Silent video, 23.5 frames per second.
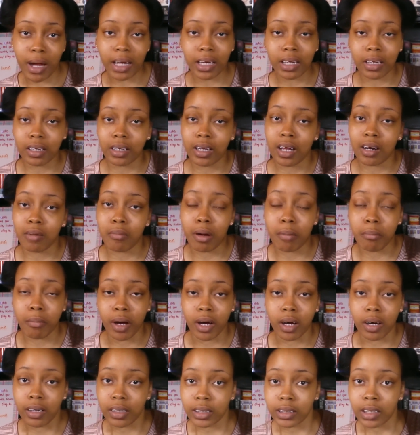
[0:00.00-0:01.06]
I get a lot of my
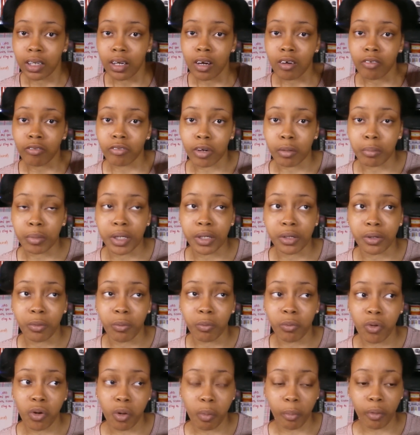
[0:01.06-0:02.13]
mugs from either
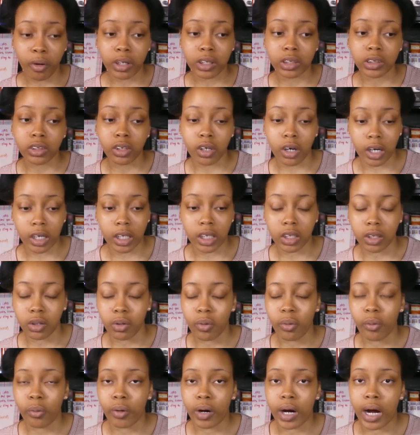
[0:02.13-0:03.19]
Walmart, Target,
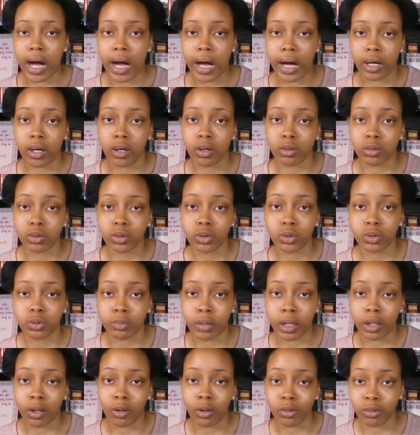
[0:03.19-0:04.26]
or I go to
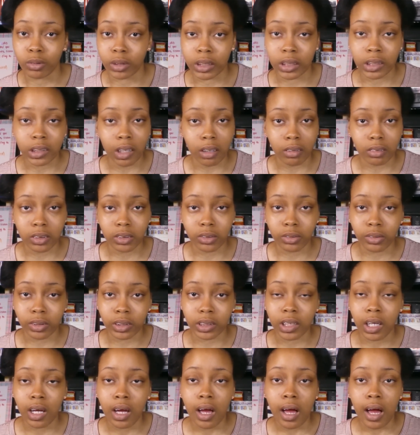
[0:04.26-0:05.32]
my local discount
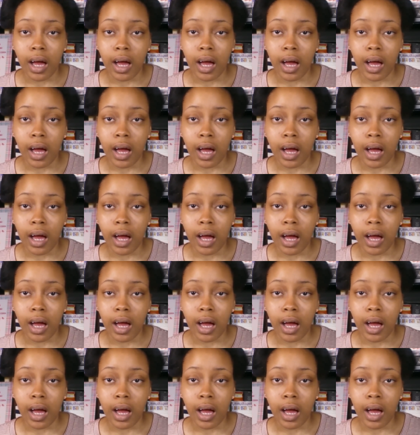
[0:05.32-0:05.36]
stores.